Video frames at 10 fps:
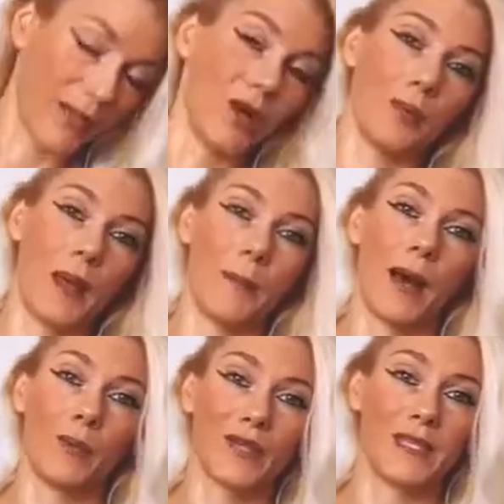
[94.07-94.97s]
you a little bit
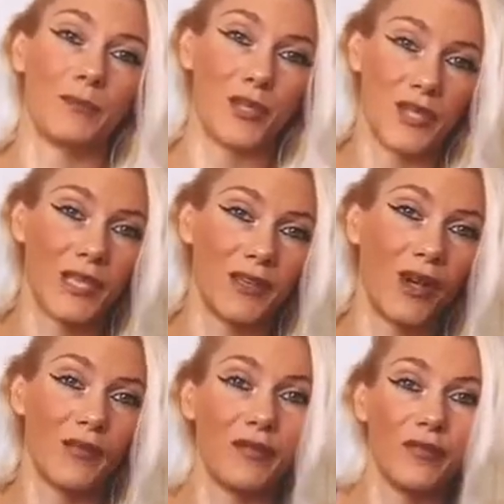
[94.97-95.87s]
about what's in Beauty and the
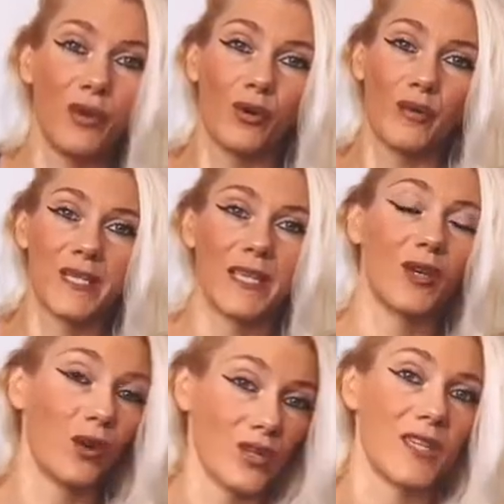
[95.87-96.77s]
Gut. If you've not already
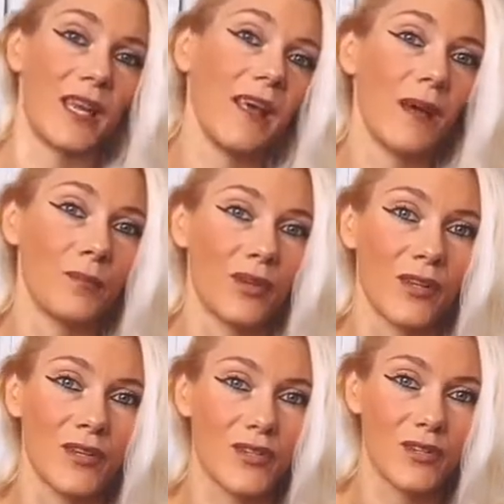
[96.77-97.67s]
got it, I'm
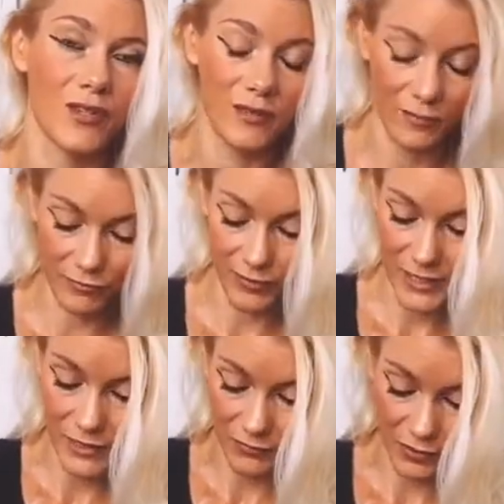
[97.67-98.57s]
gonna just
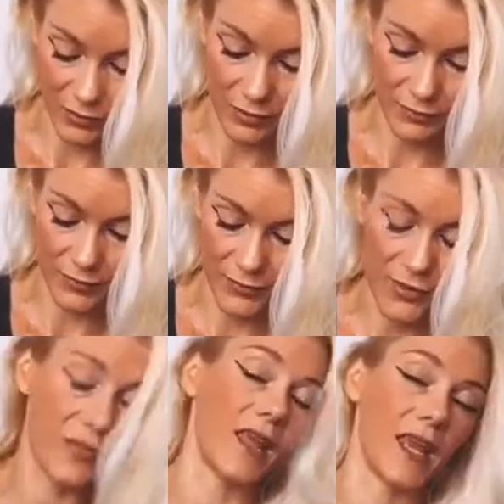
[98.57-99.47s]
read a few of
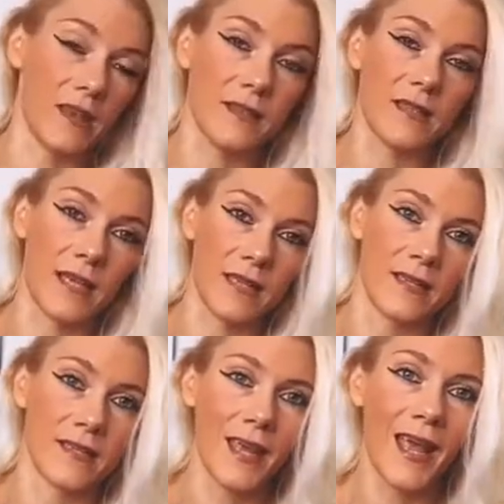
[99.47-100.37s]
things
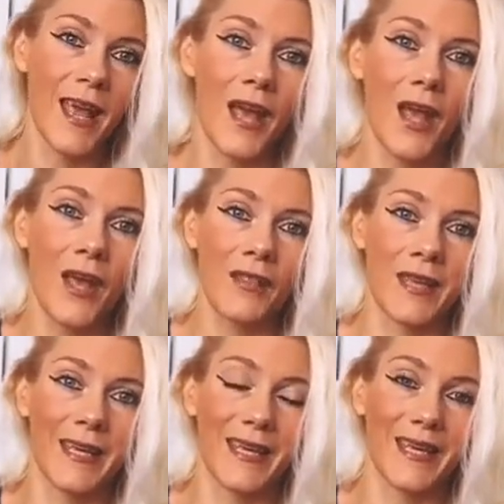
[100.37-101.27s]
and
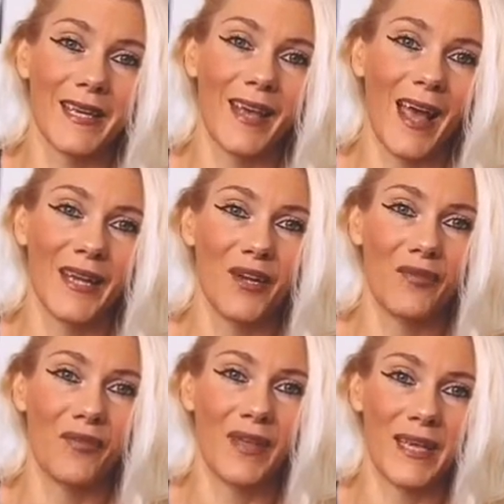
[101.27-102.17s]
the kind
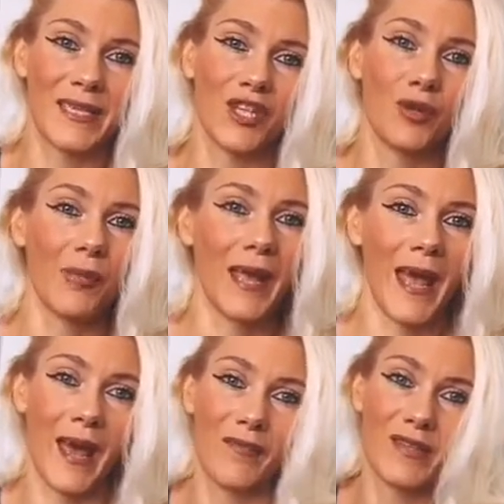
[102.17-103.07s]
of things that you might
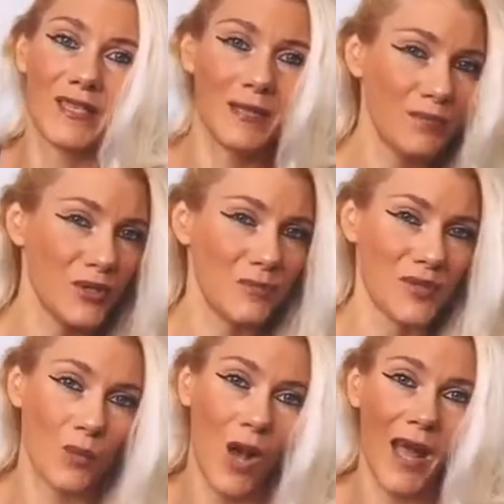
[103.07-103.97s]
have, the
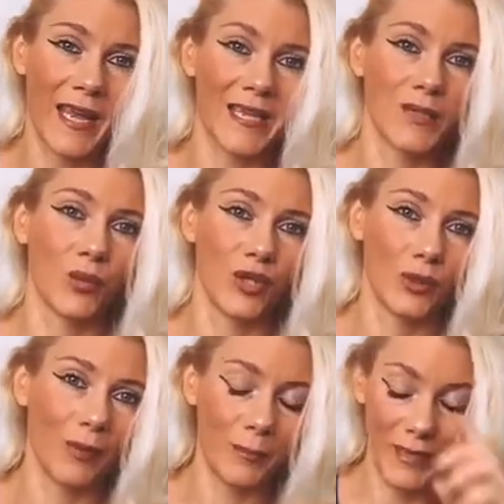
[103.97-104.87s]
symptoms wise, what
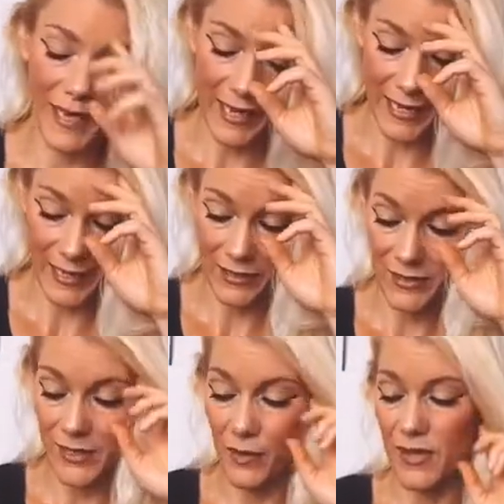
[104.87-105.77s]
you might be getting.
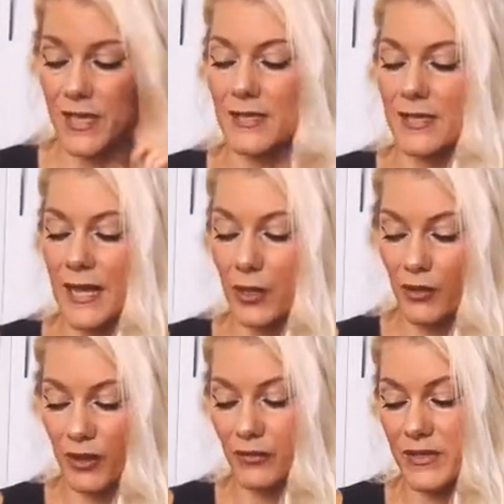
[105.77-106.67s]
So things like
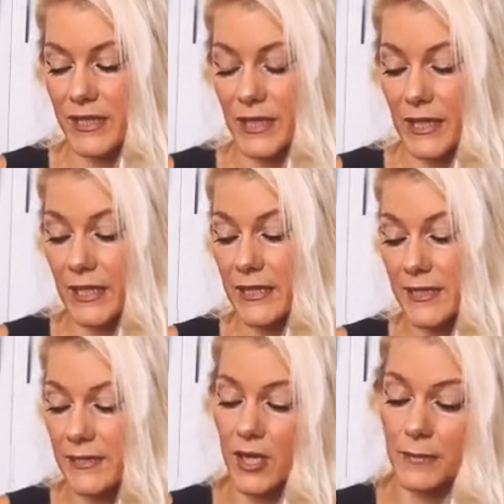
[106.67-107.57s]
chronic fatigue,
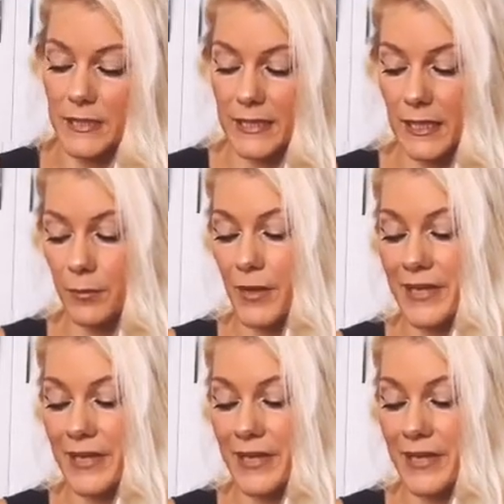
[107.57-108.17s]
disturbed sleep,